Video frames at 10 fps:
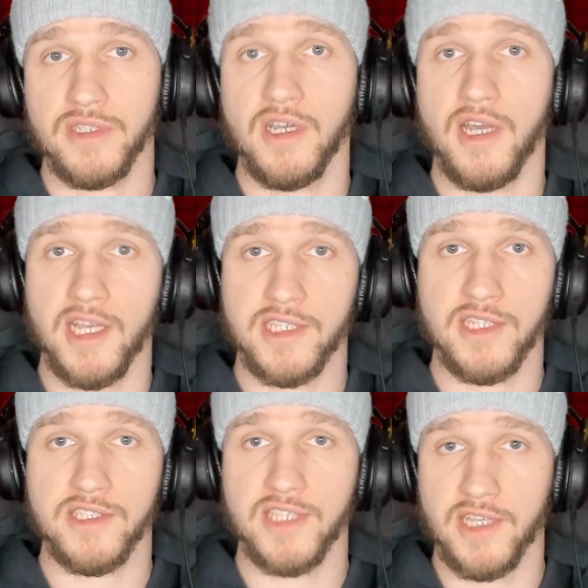
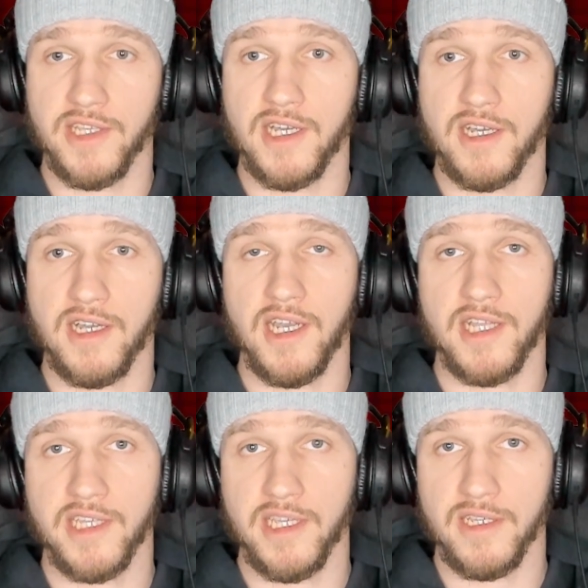Hassanzada
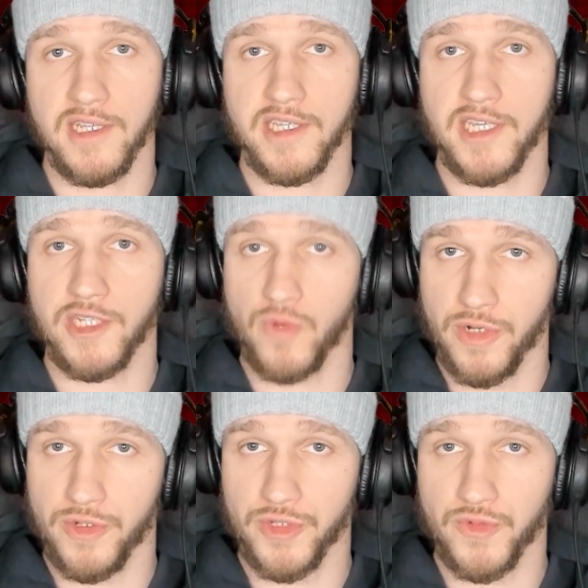at Cage
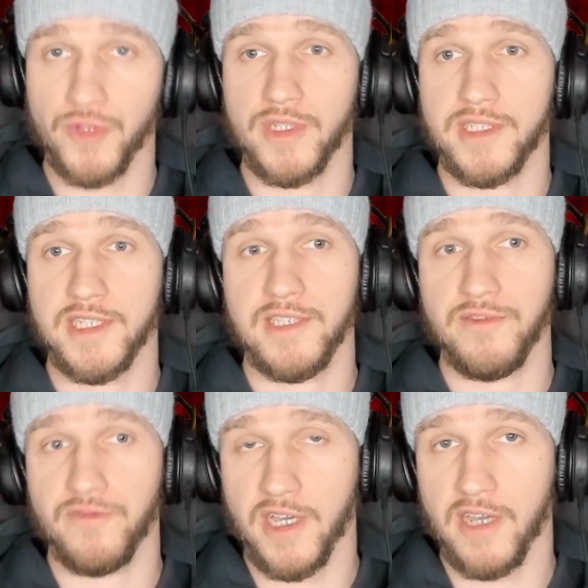Warriors
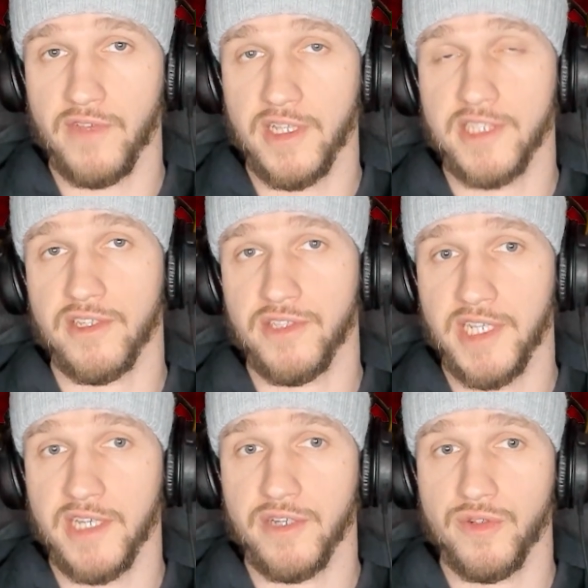165 in San
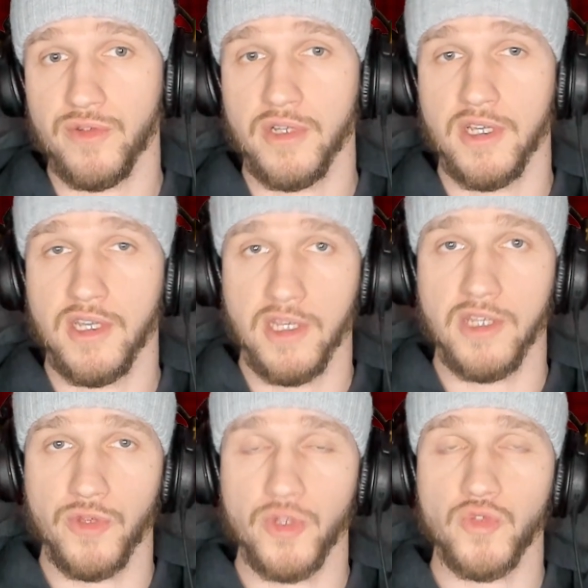Diego.
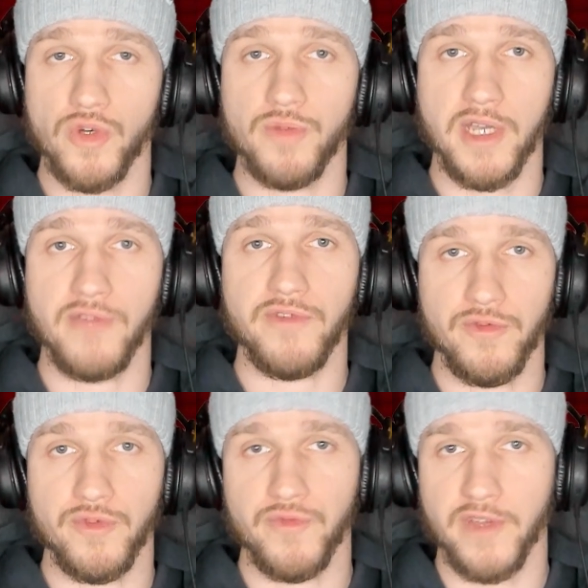Those were my
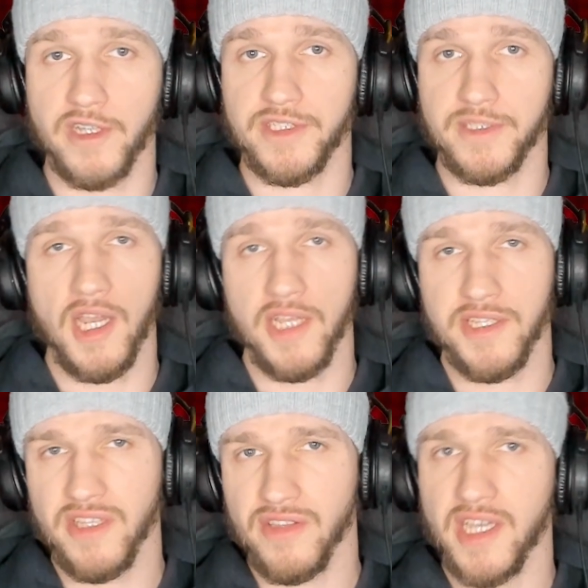favorite fights. I
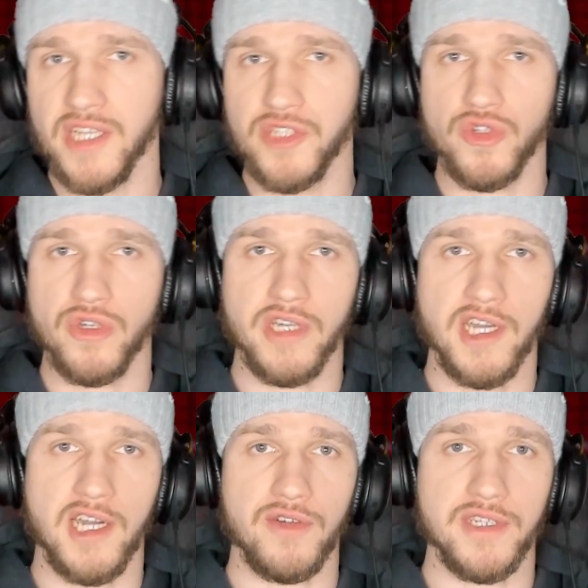didn't enjoy
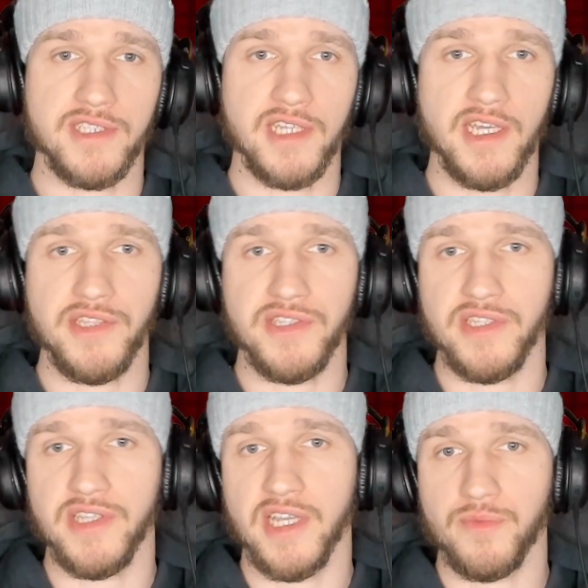RS
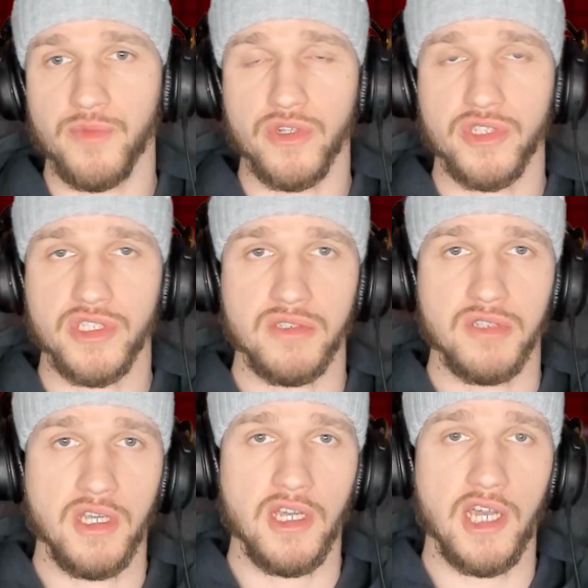18 that much.
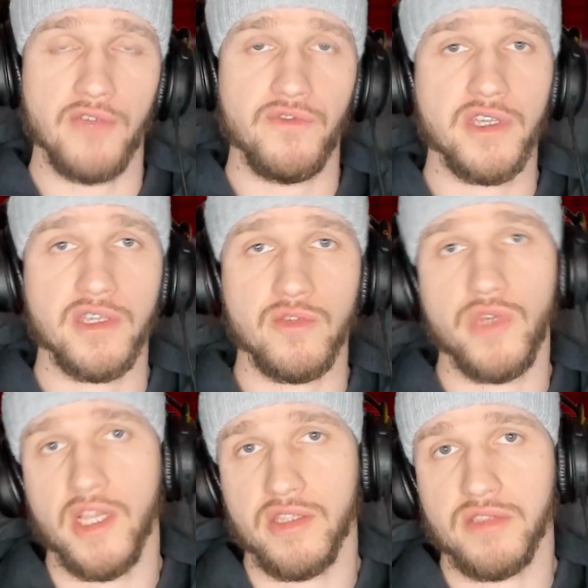I think we
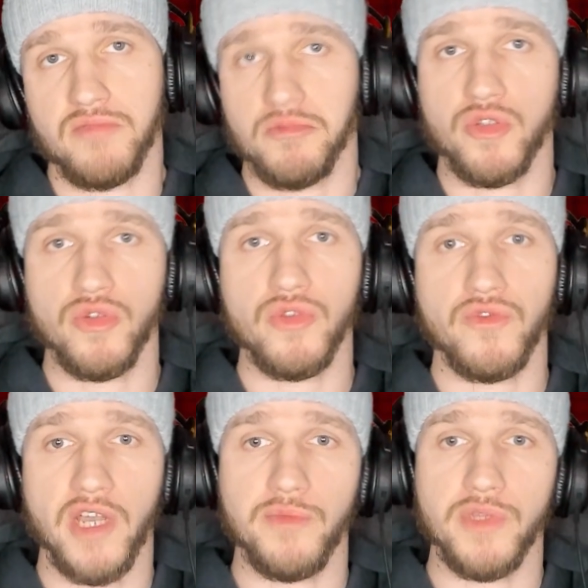had a good
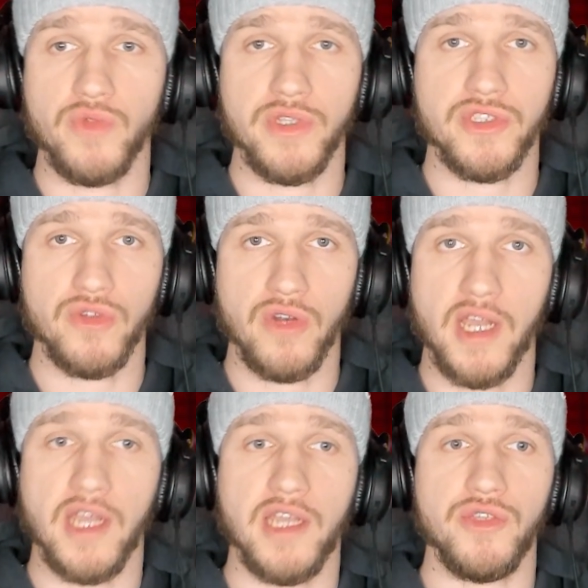fight between
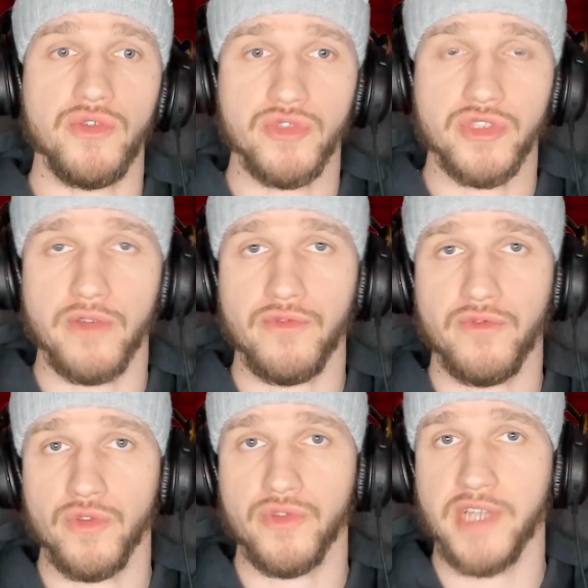Sola and Yunusov
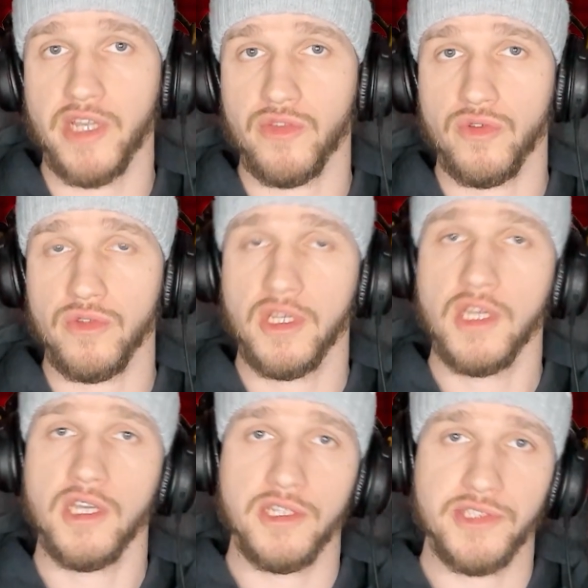for the title.
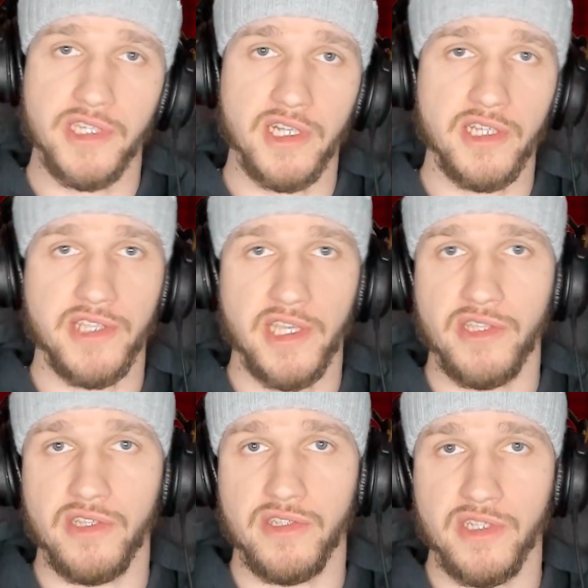Still, it
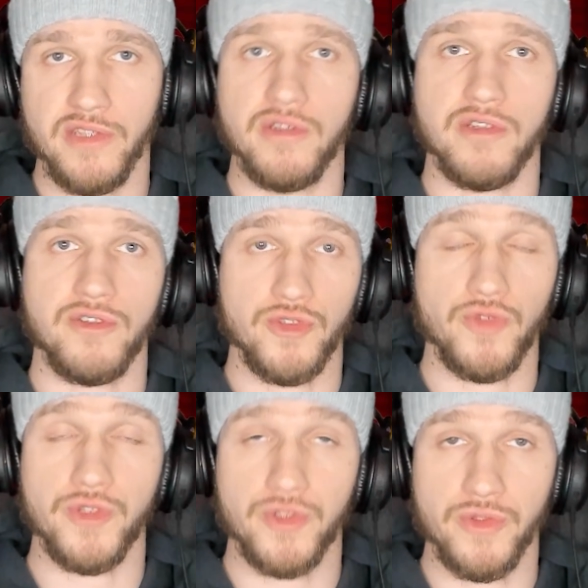ended in a
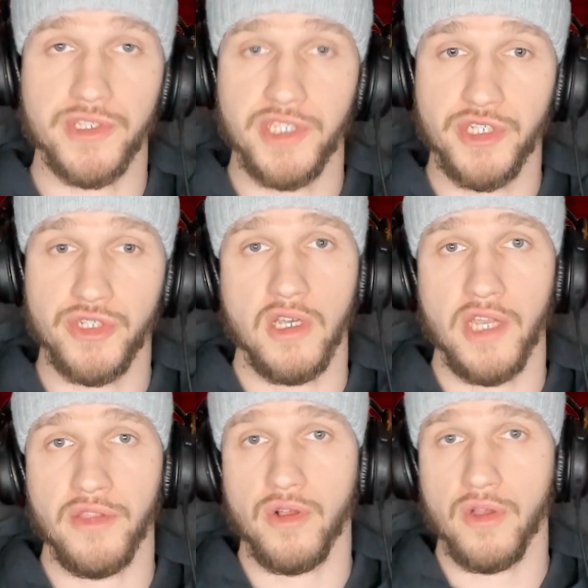controversial decision.
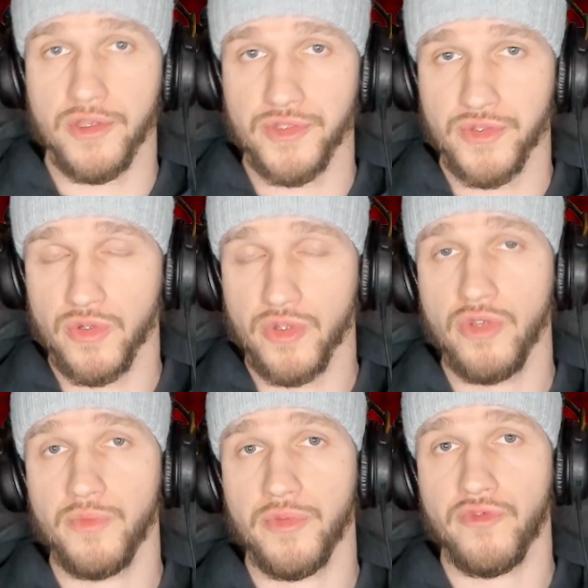And also a
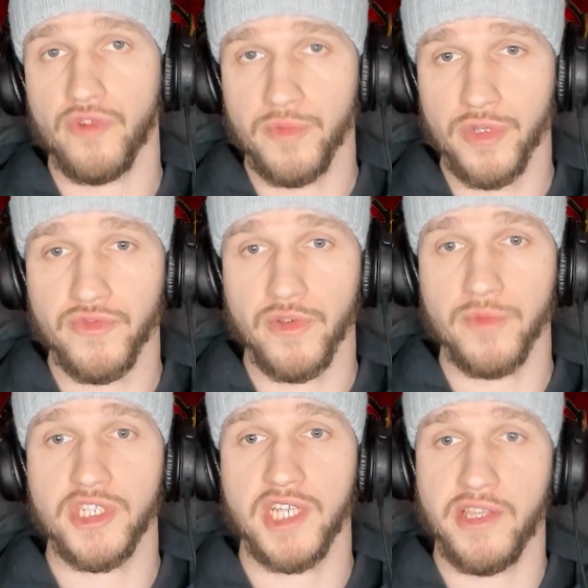good performance from
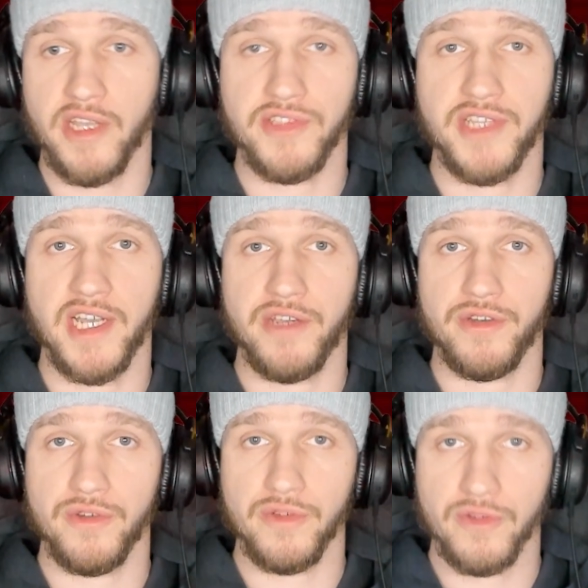Chanel
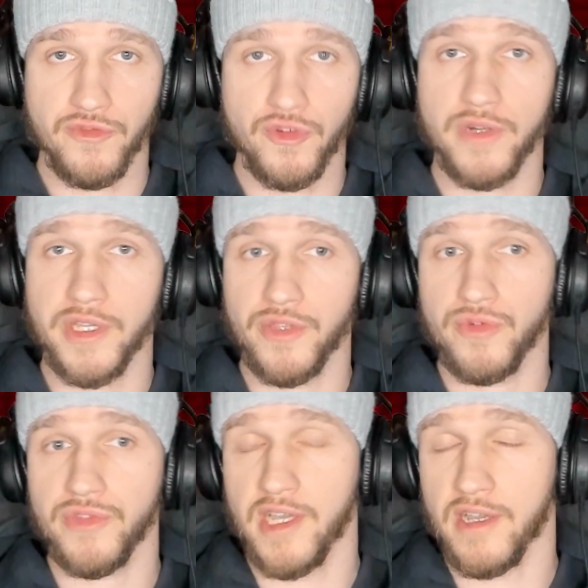Dyer.
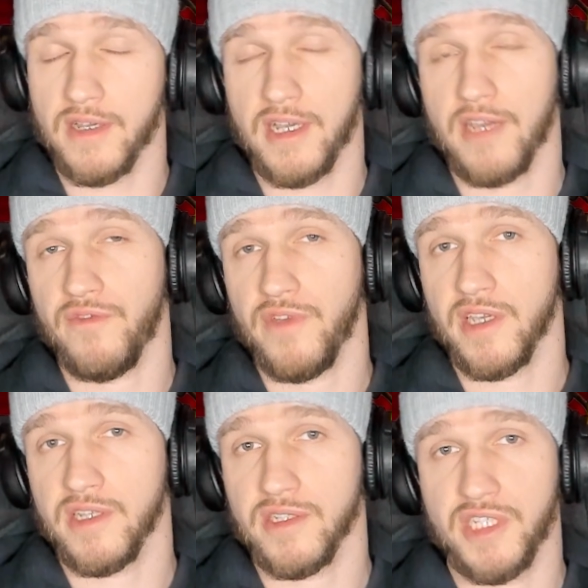4-0 now. I
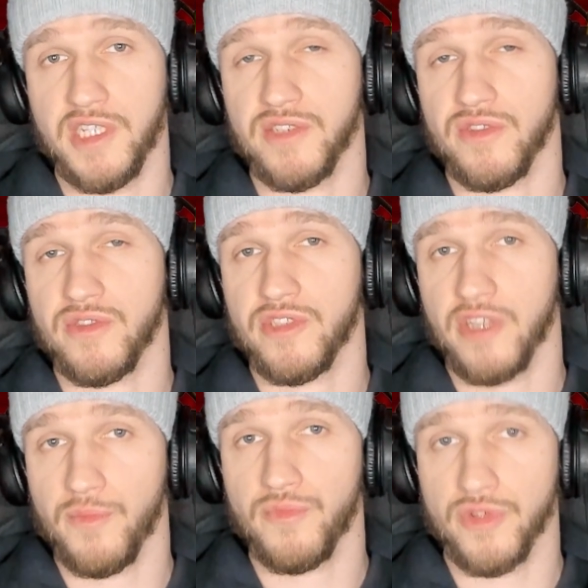think she is a
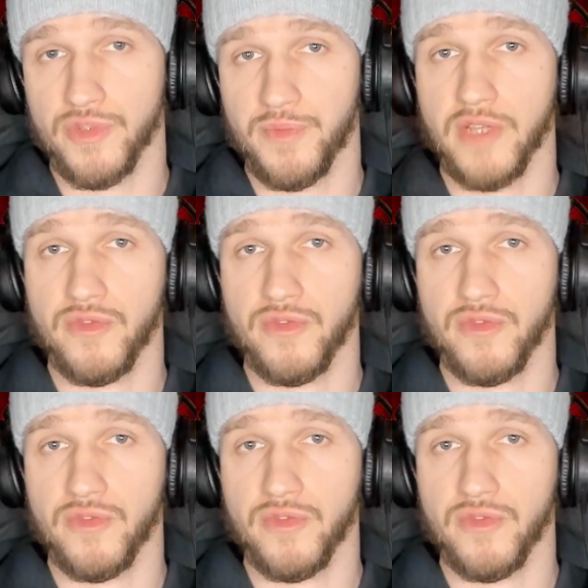top prospect to